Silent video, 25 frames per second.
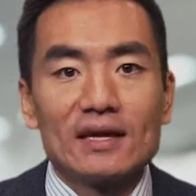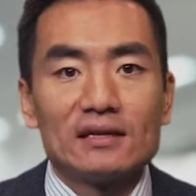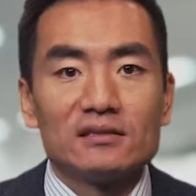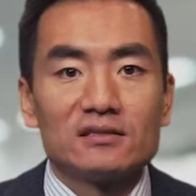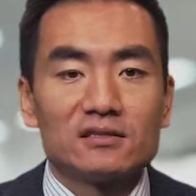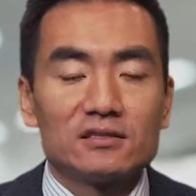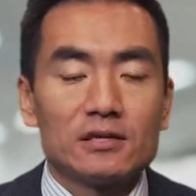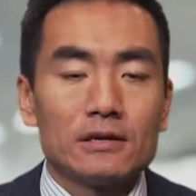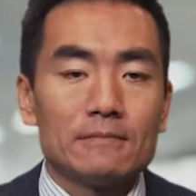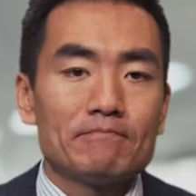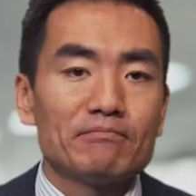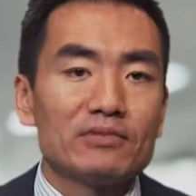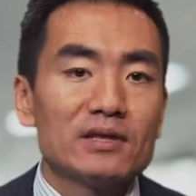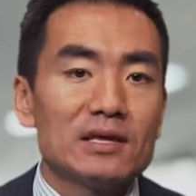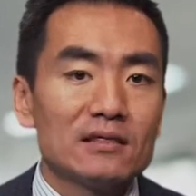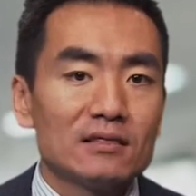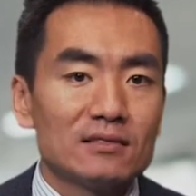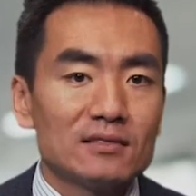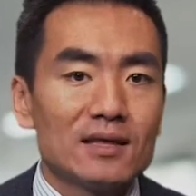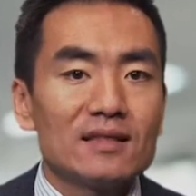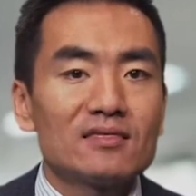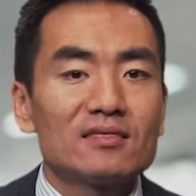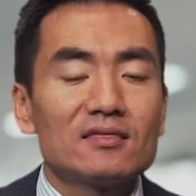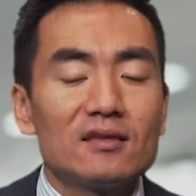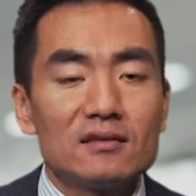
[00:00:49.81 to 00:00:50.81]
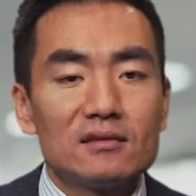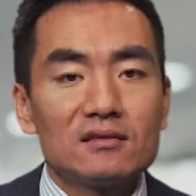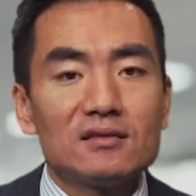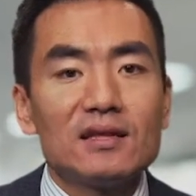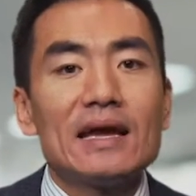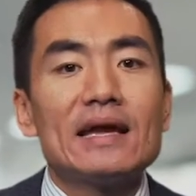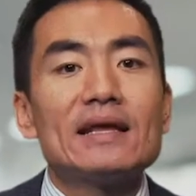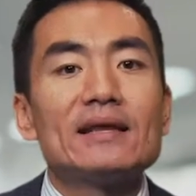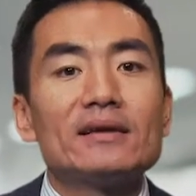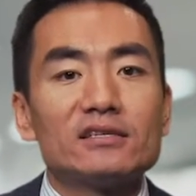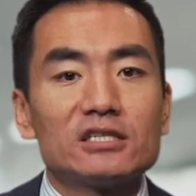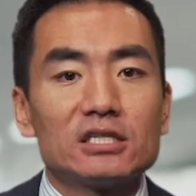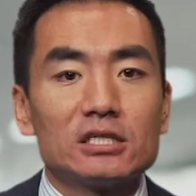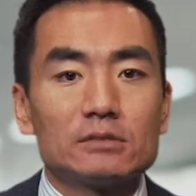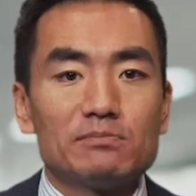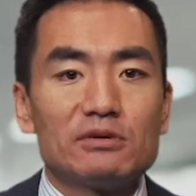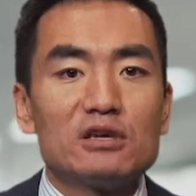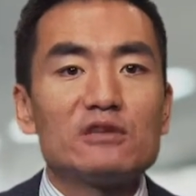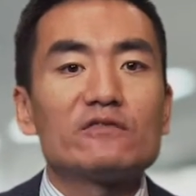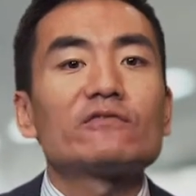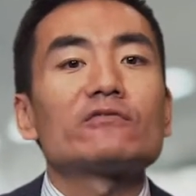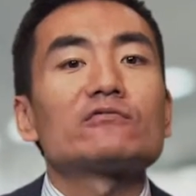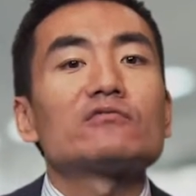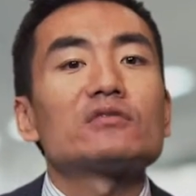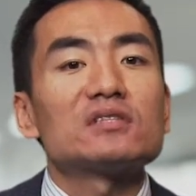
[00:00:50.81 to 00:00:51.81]
and simply let the data
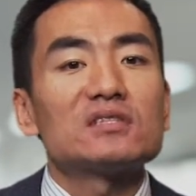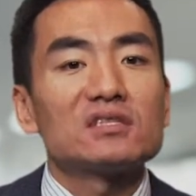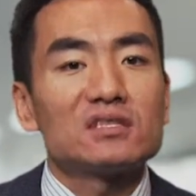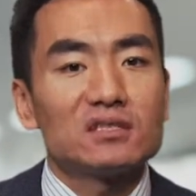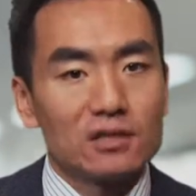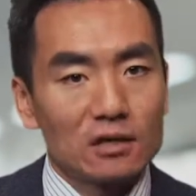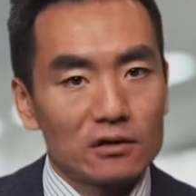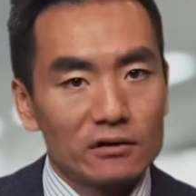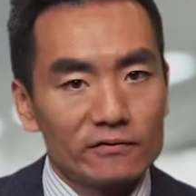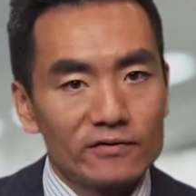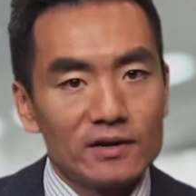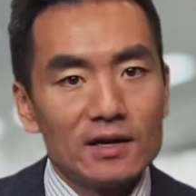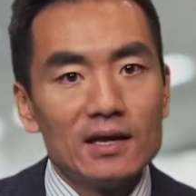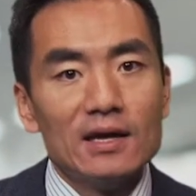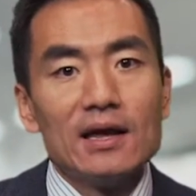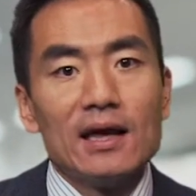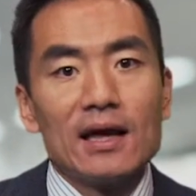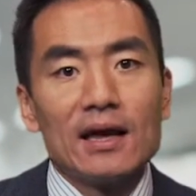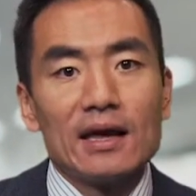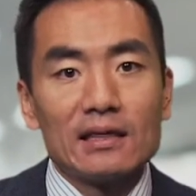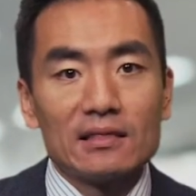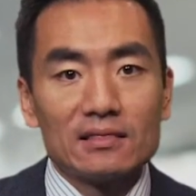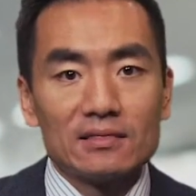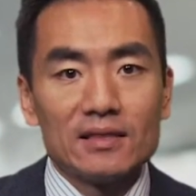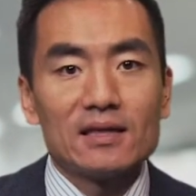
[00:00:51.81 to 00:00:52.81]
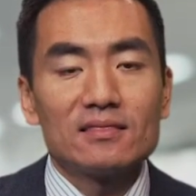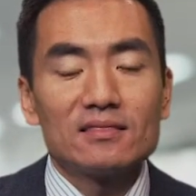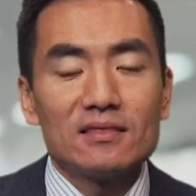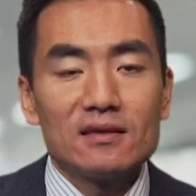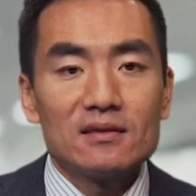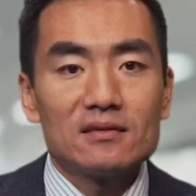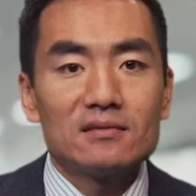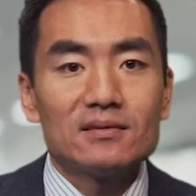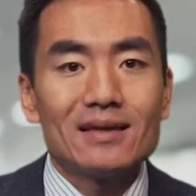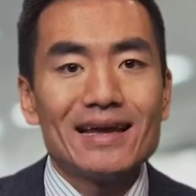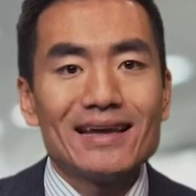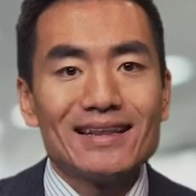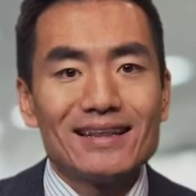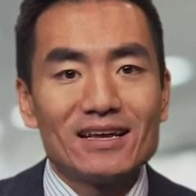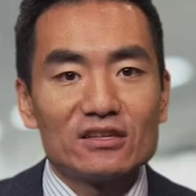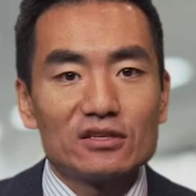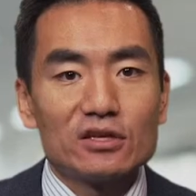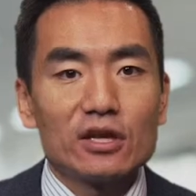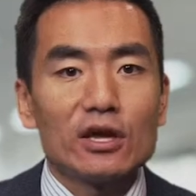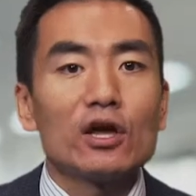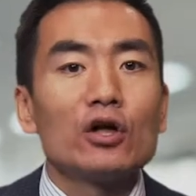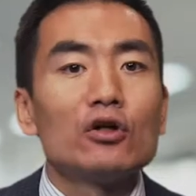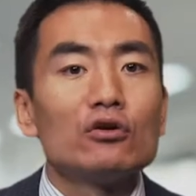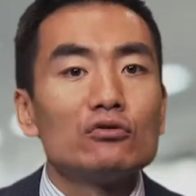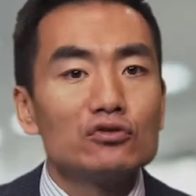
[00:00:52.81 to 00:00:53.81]
speak for itself and let the data
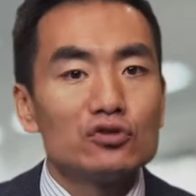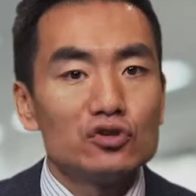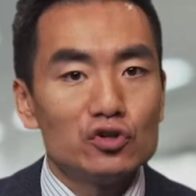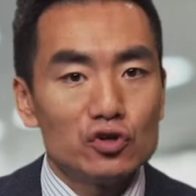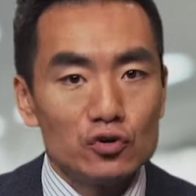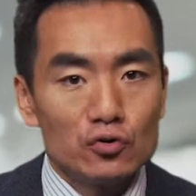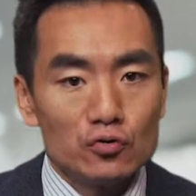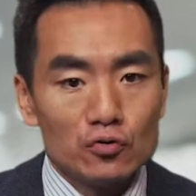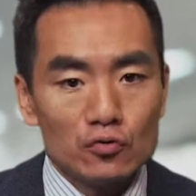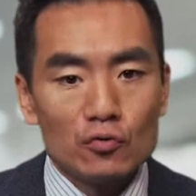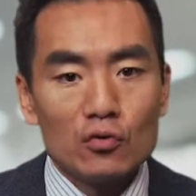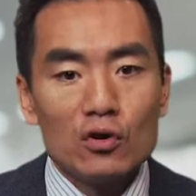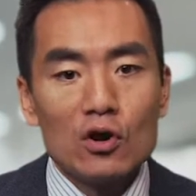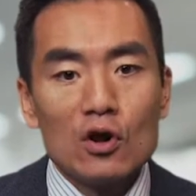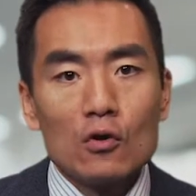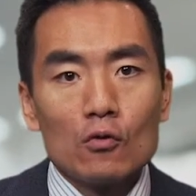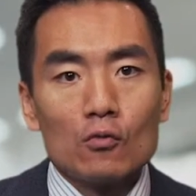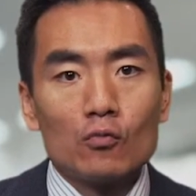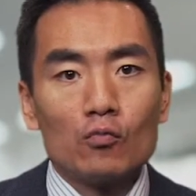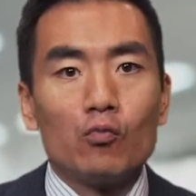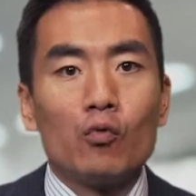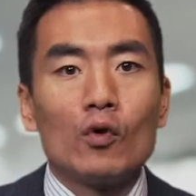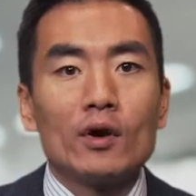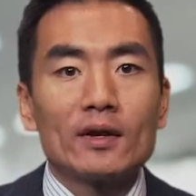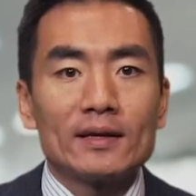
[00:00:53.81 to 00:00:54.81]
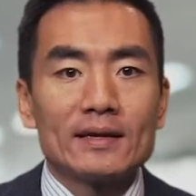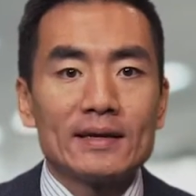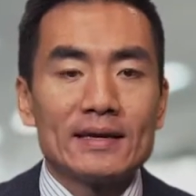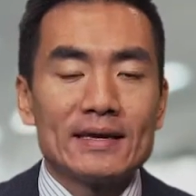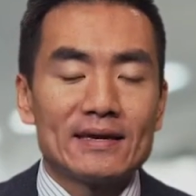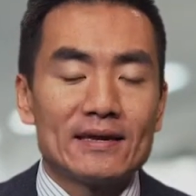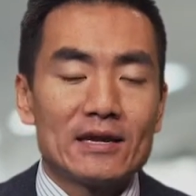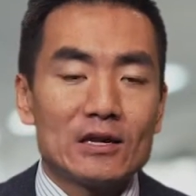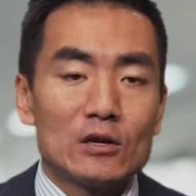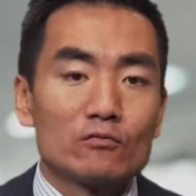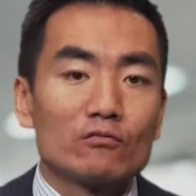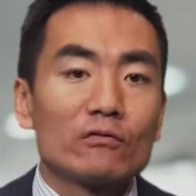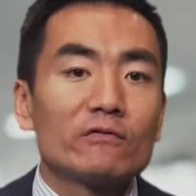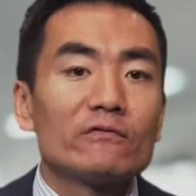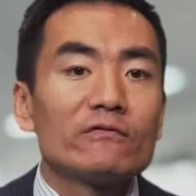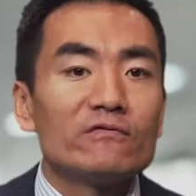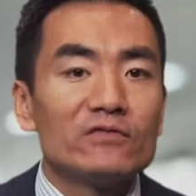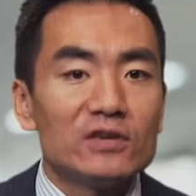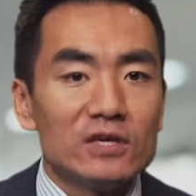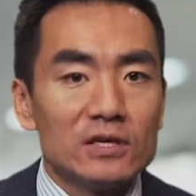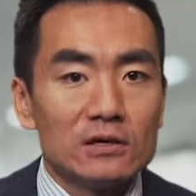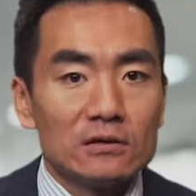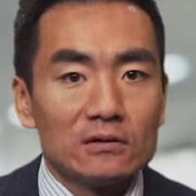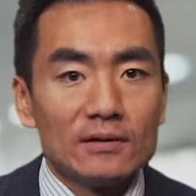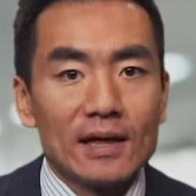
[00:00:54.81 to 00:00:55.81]
tell you what it can
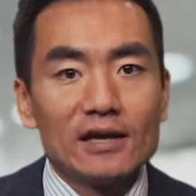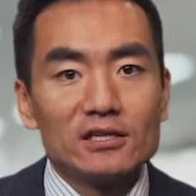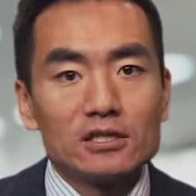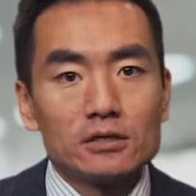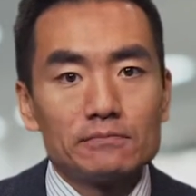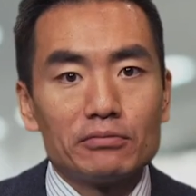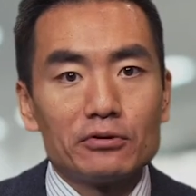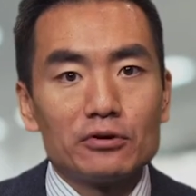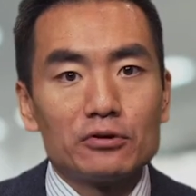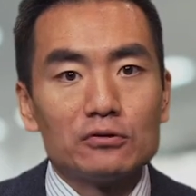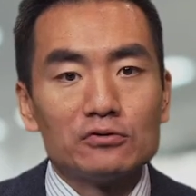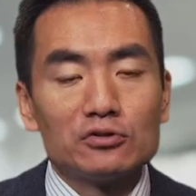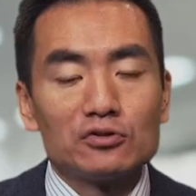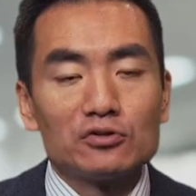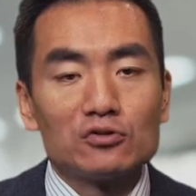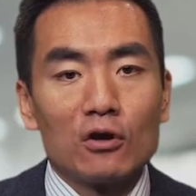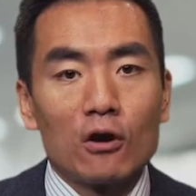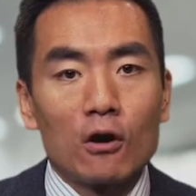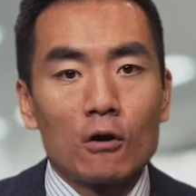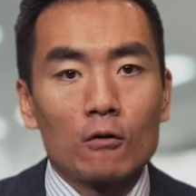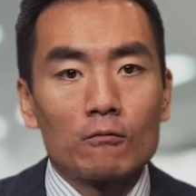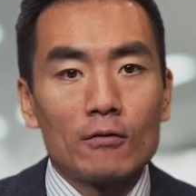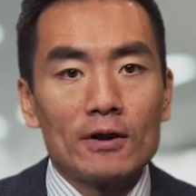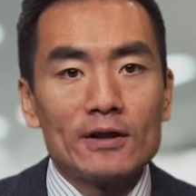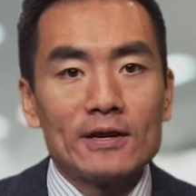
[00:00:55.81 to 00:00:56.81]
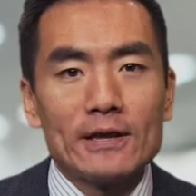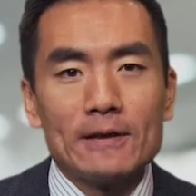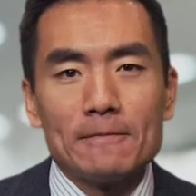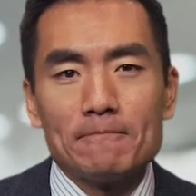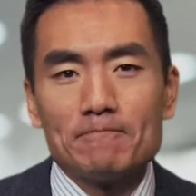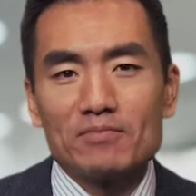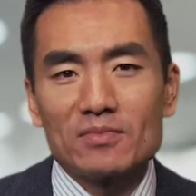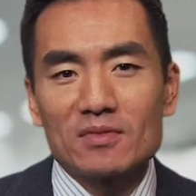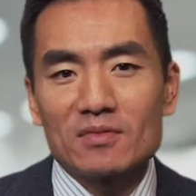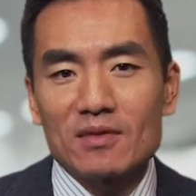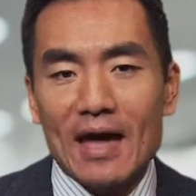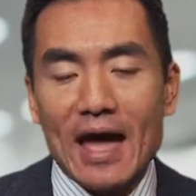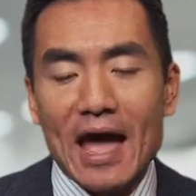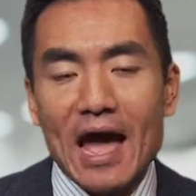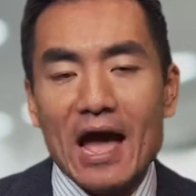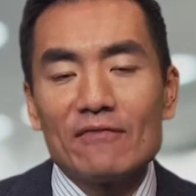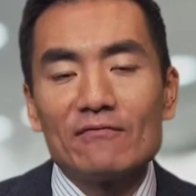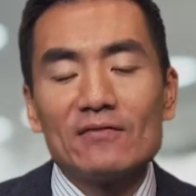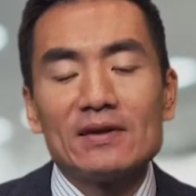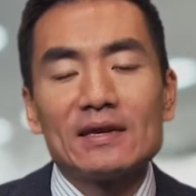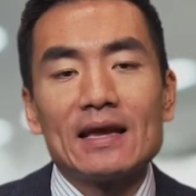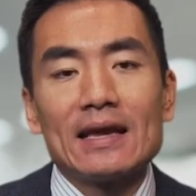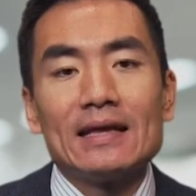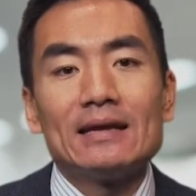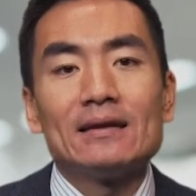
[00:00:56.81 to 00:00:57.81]
reveal, as opposed to already
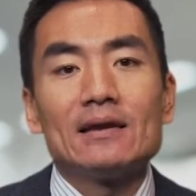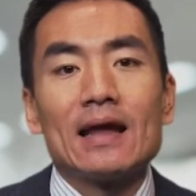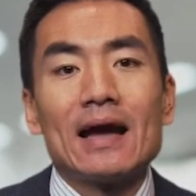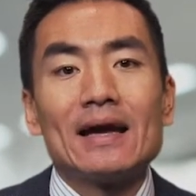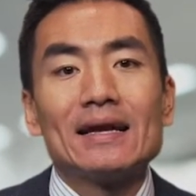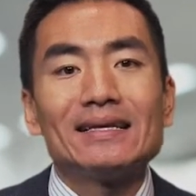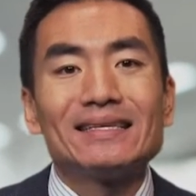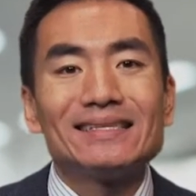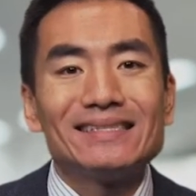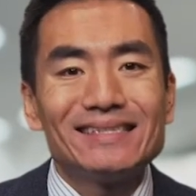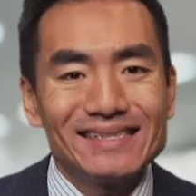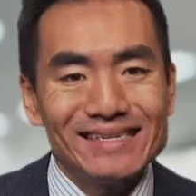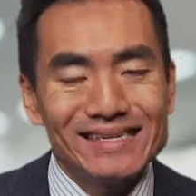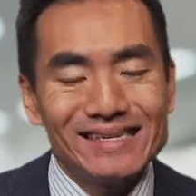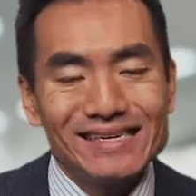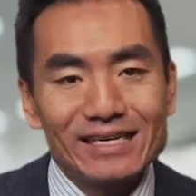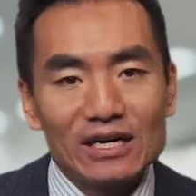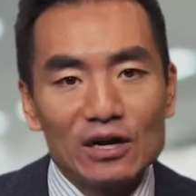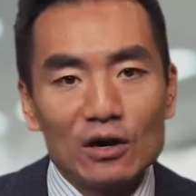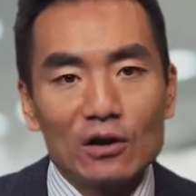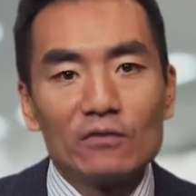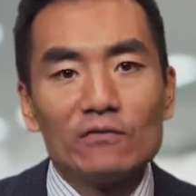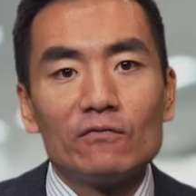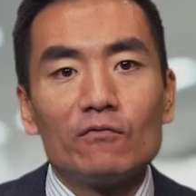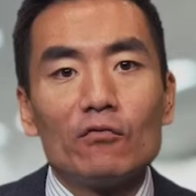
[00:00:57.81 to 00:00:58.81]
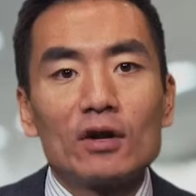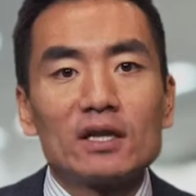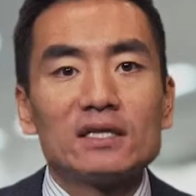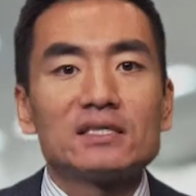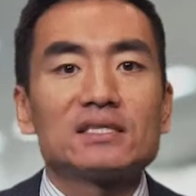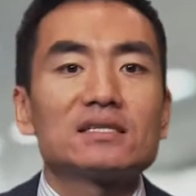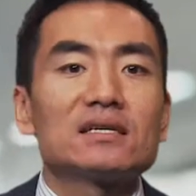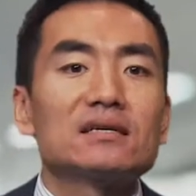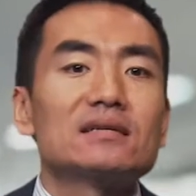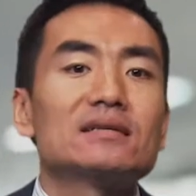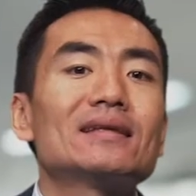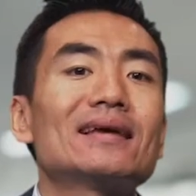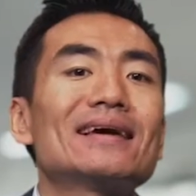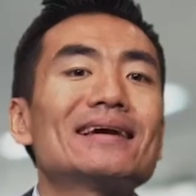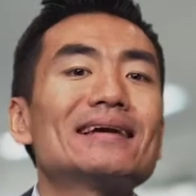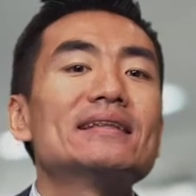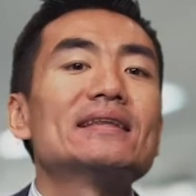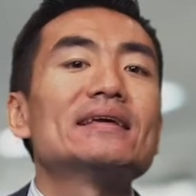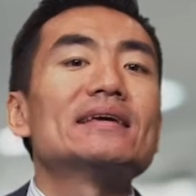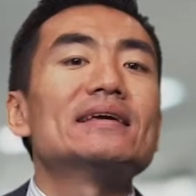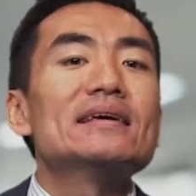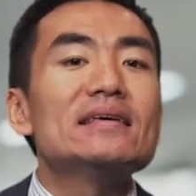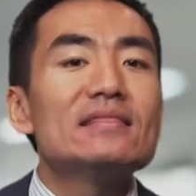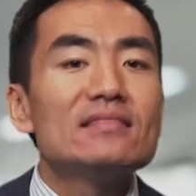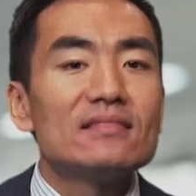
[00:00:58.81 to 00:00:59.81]
having an idea of what is
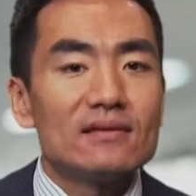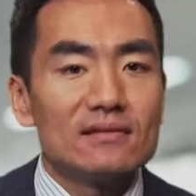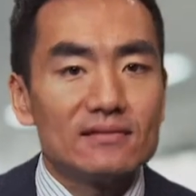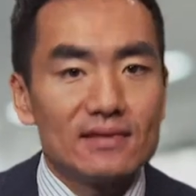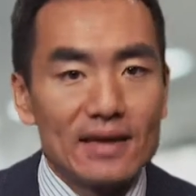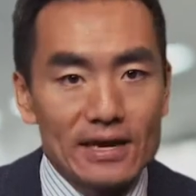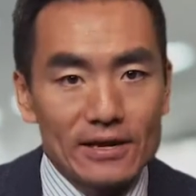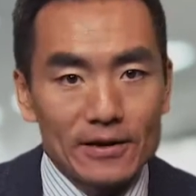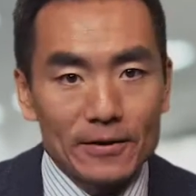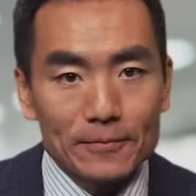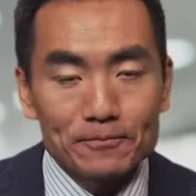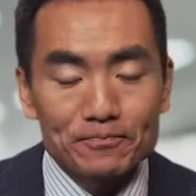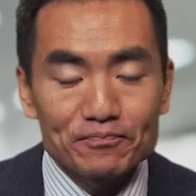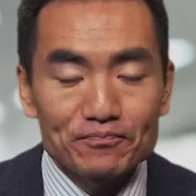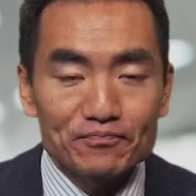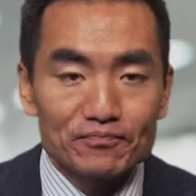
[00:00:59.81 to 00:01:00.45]
contained in the data.